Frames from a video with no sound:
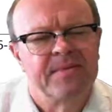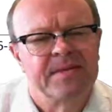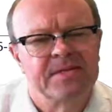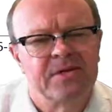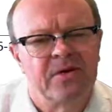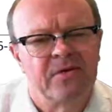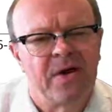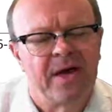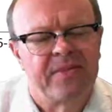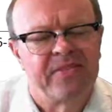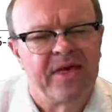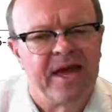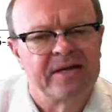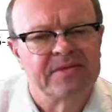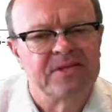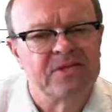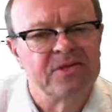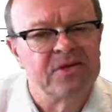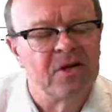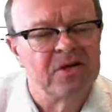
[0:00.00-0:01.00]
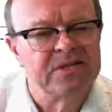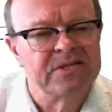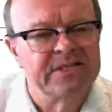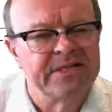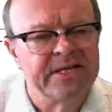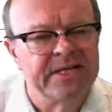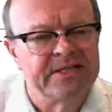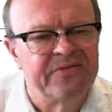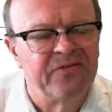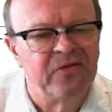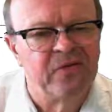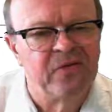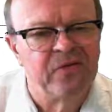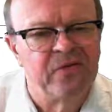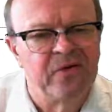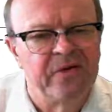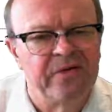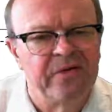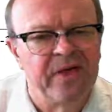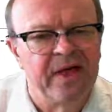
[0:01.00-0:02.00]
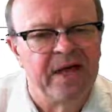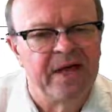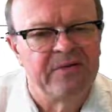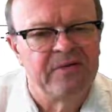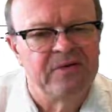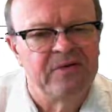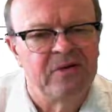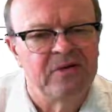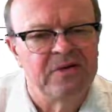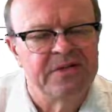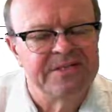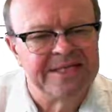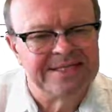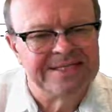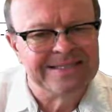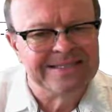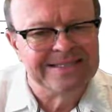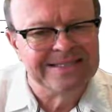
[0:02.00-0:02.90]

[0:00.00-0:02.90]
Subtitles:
So $1,000 less $100 is